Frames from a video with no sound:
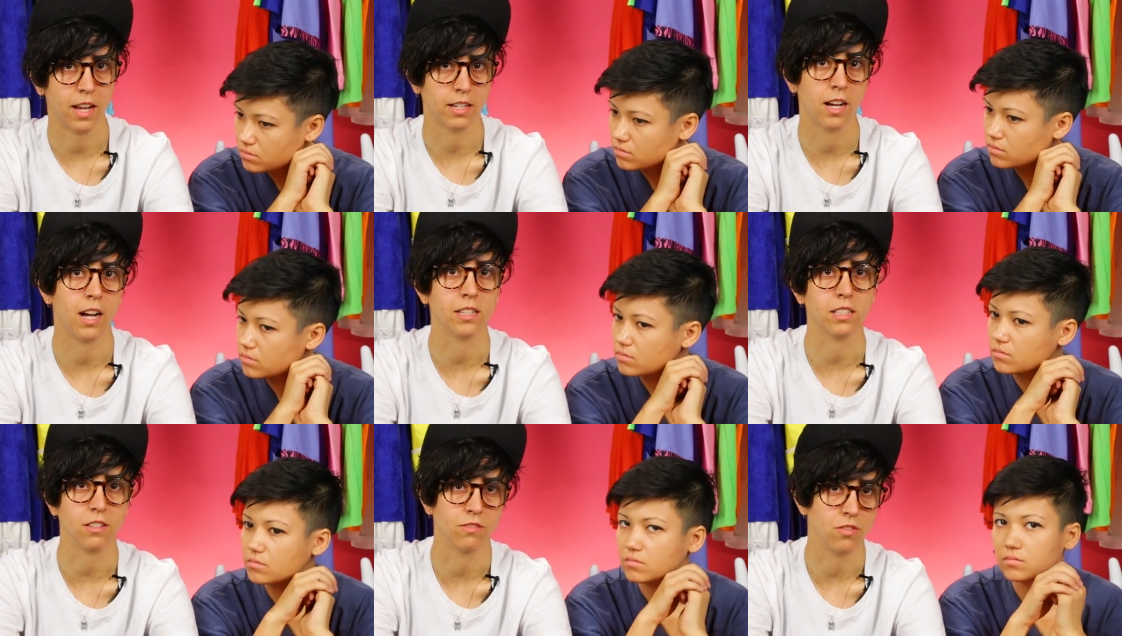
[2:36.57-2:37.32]
Speaker 1: I
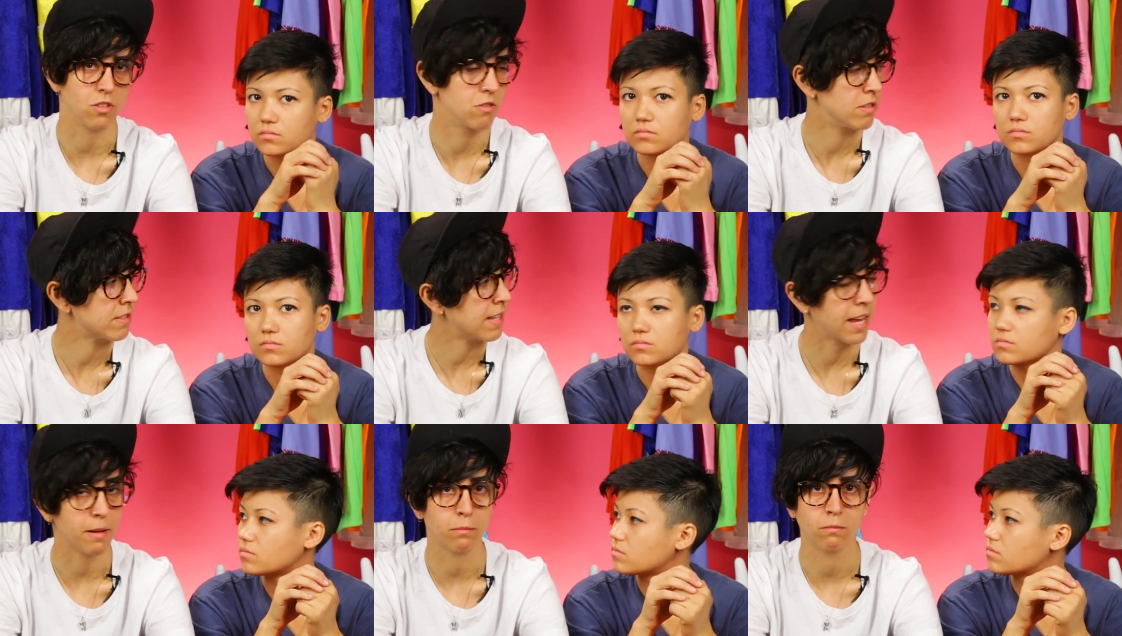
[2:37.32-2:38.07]
can't give you the
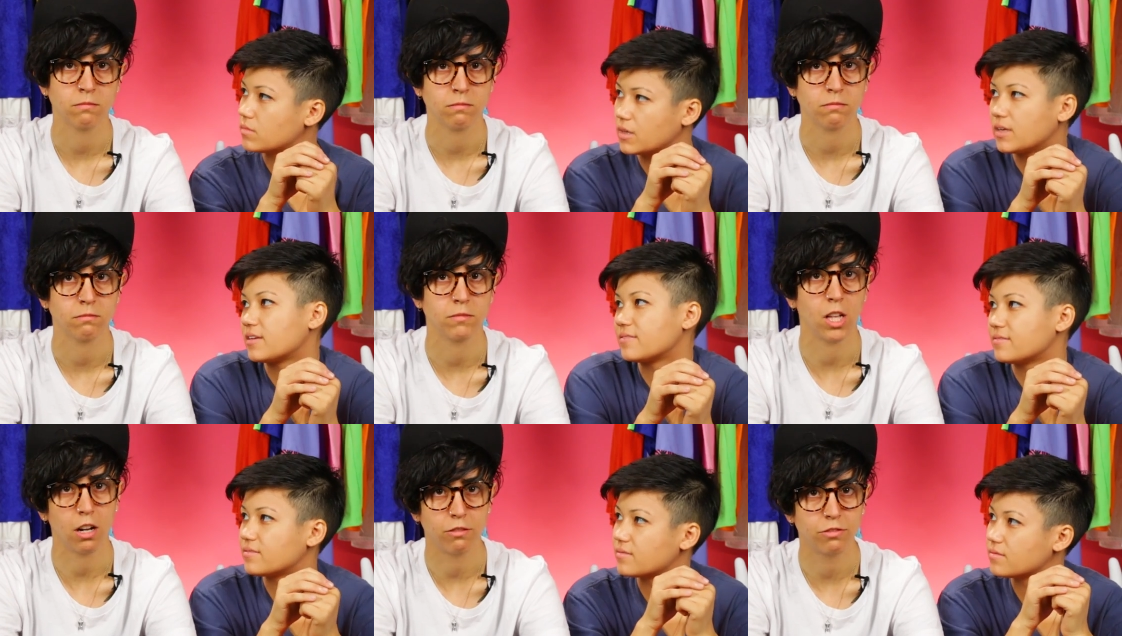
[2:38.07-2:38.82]
same yeah.
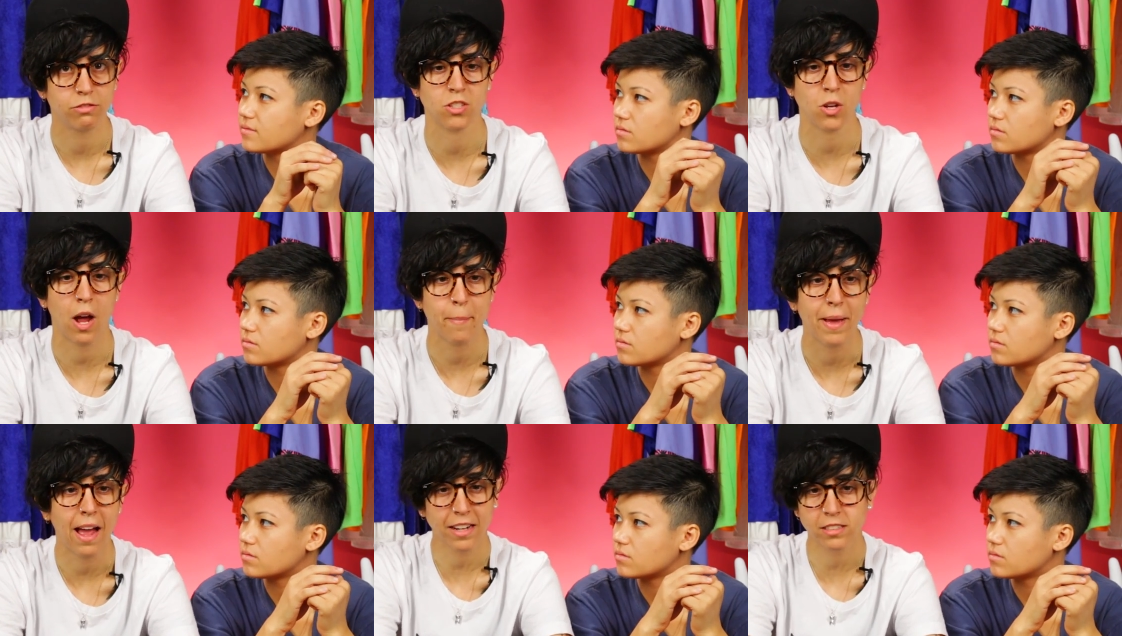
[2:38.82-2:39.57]
love. So I'm
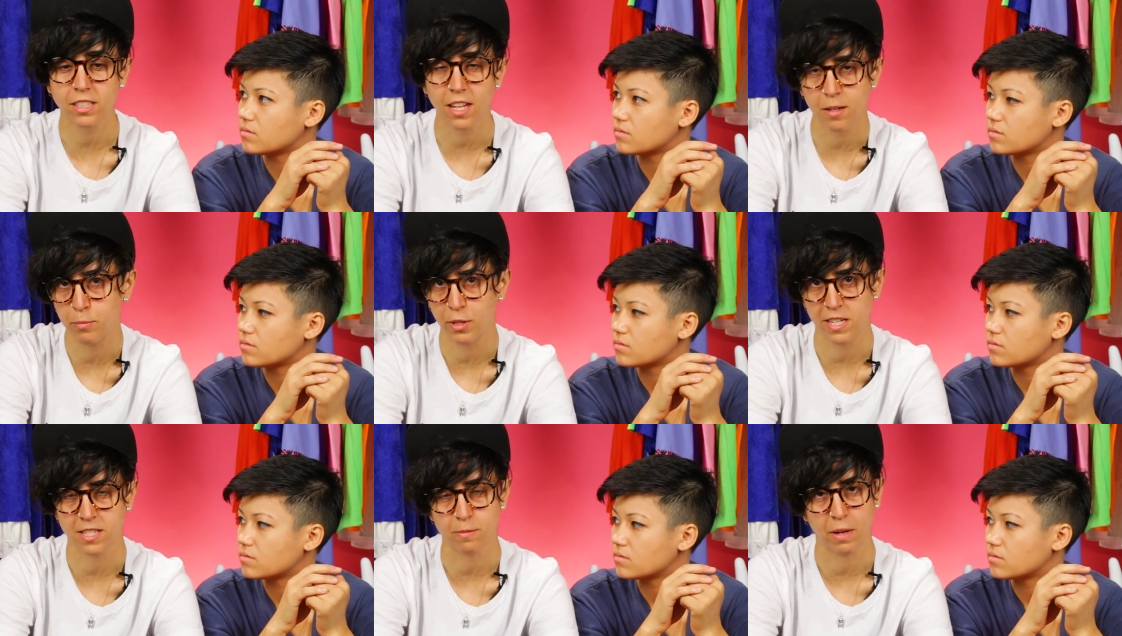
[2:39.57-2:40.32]
actually at a
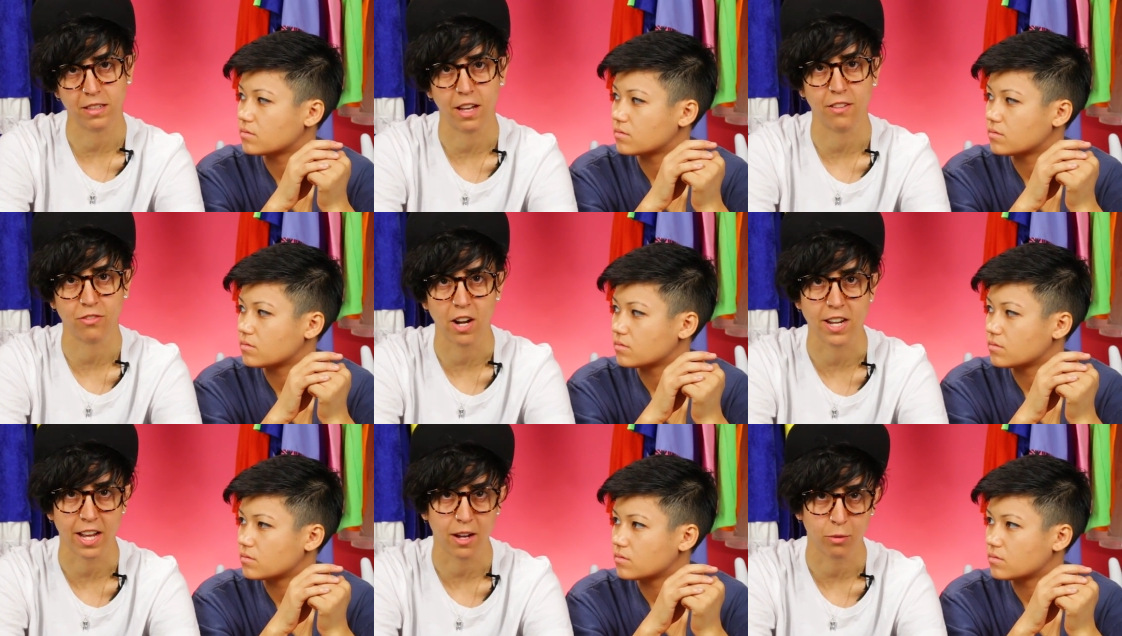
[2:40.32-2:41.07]
place in my life
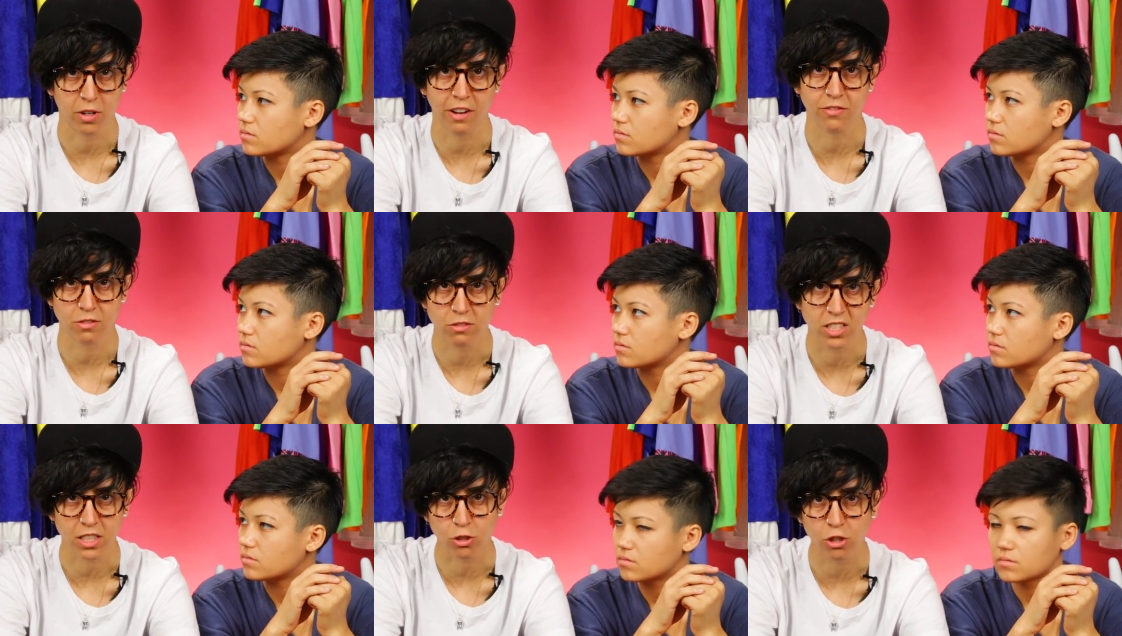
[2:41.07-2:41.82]
right now where I feel
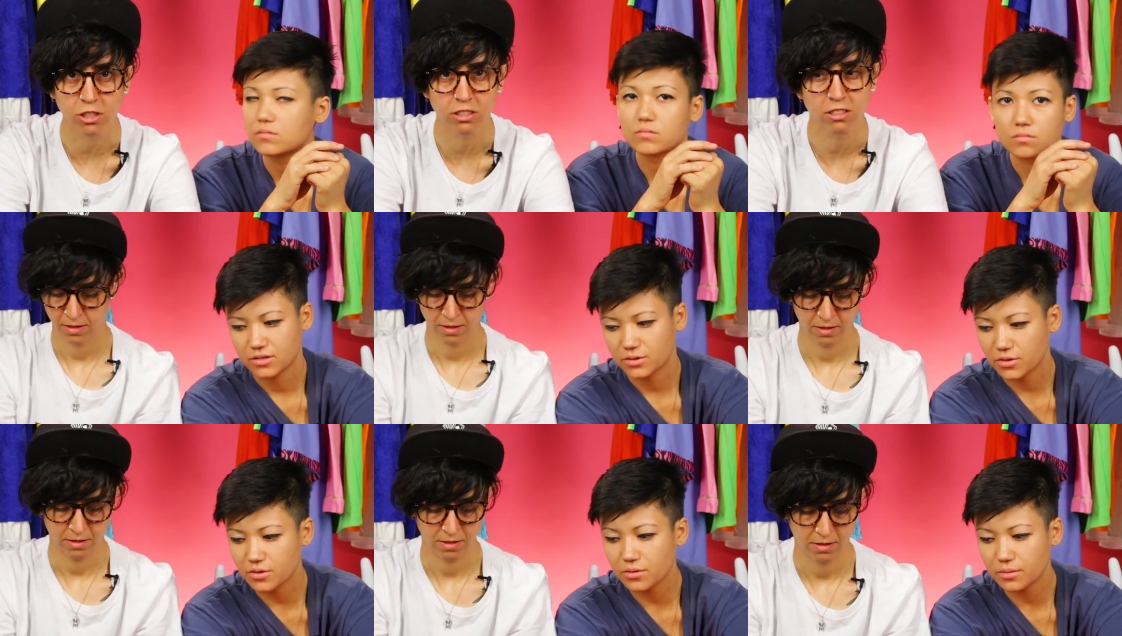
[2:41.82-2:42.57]
really good. So
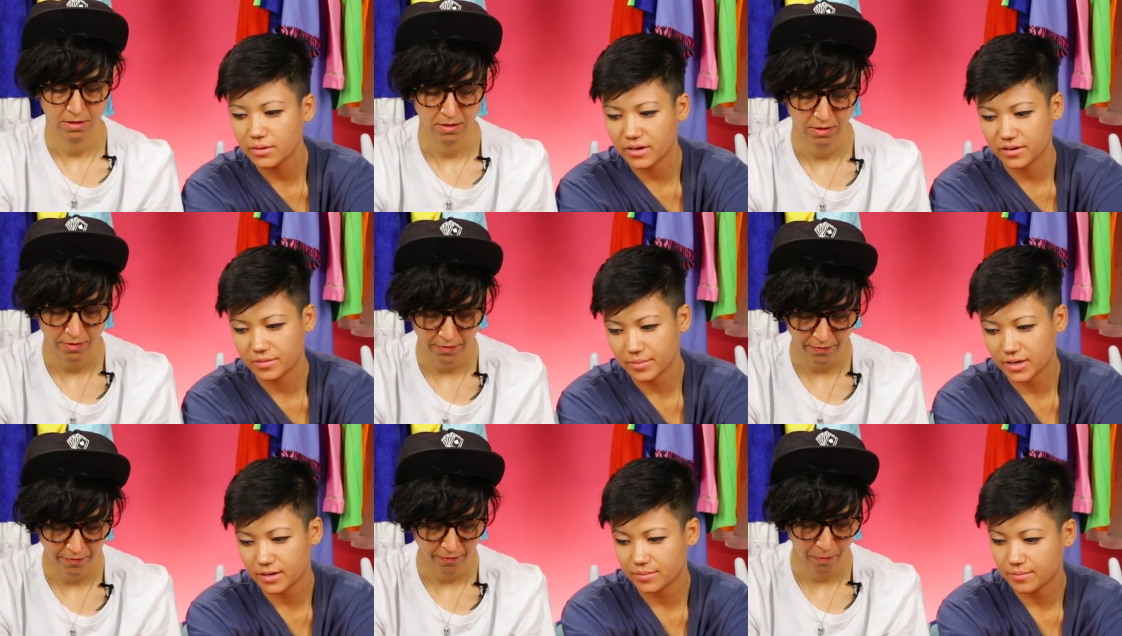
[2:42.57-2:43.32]
you and your
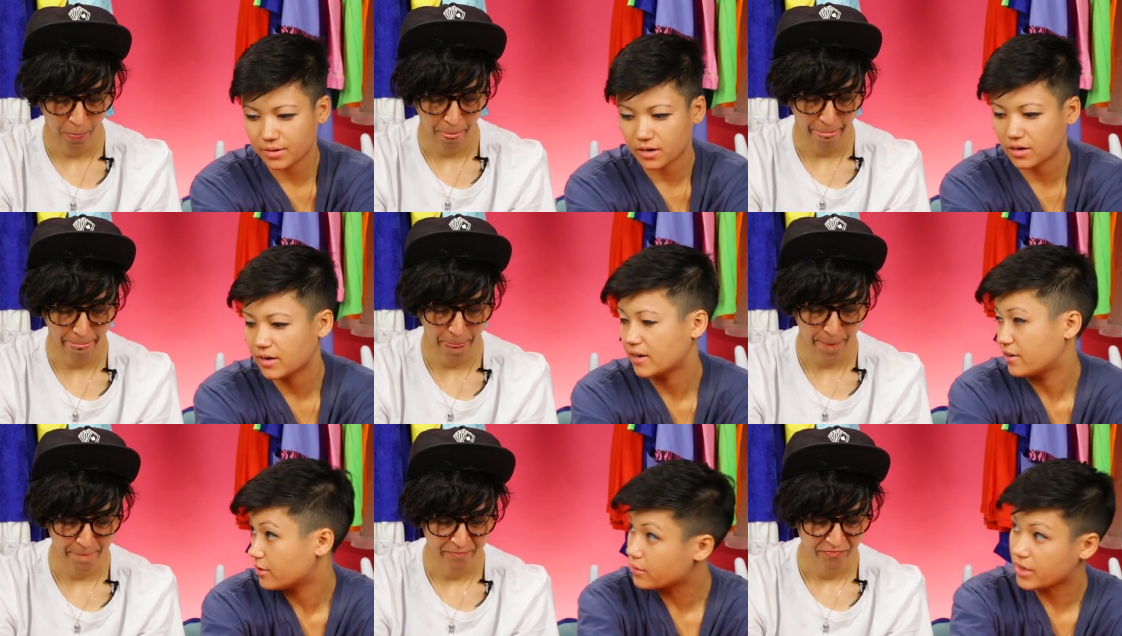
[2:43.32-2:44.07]
mom are at
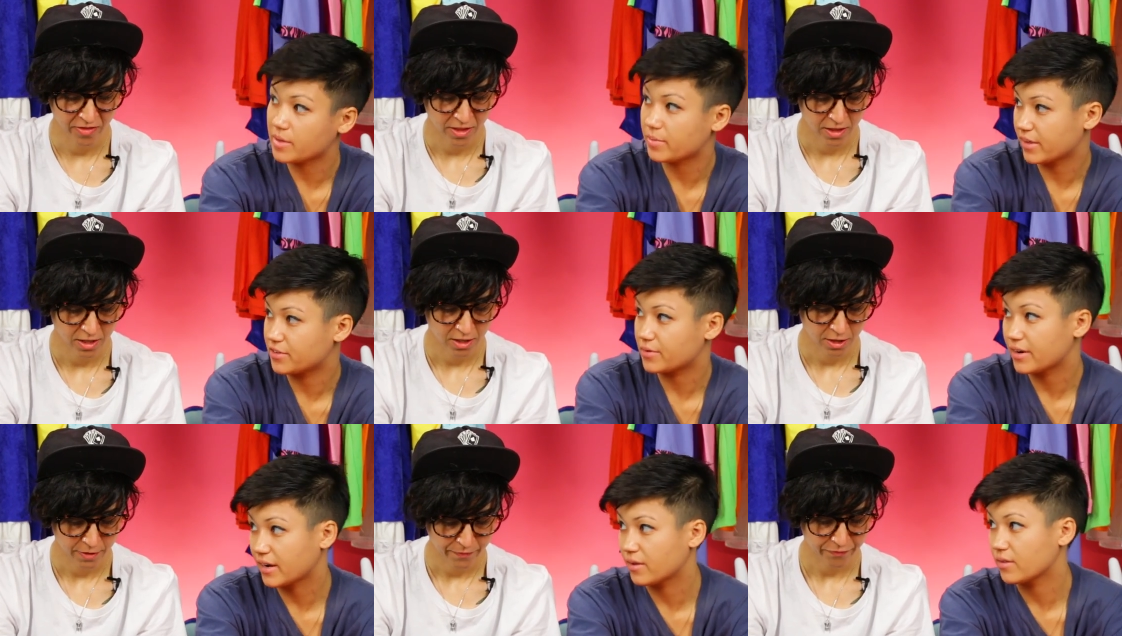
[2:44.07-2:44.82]
an okay place
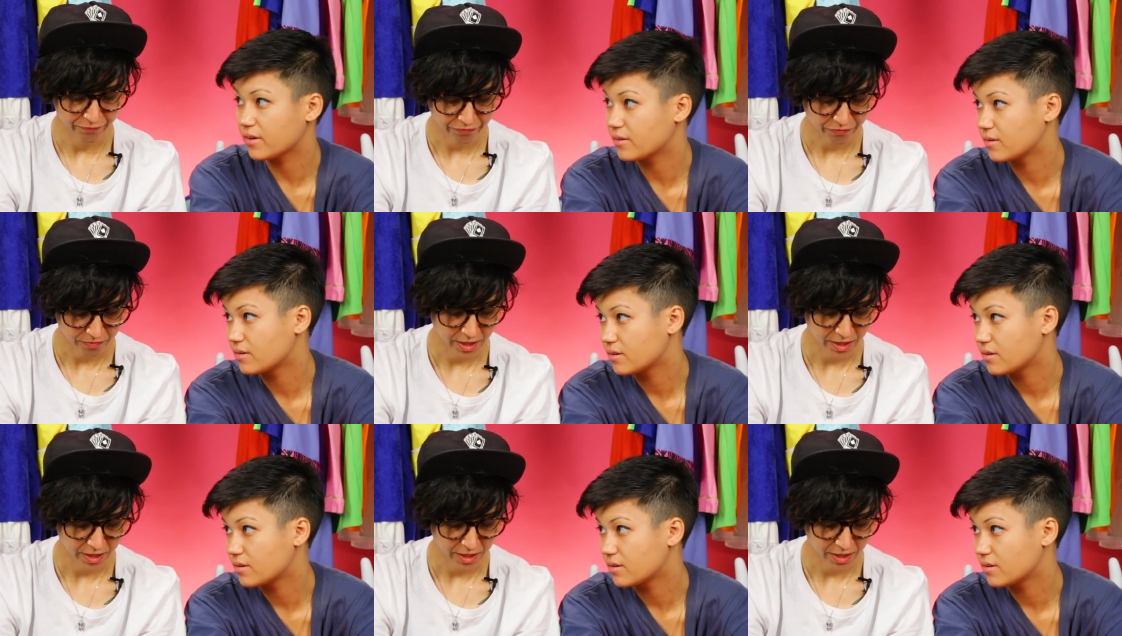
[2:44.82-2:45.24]
right now though?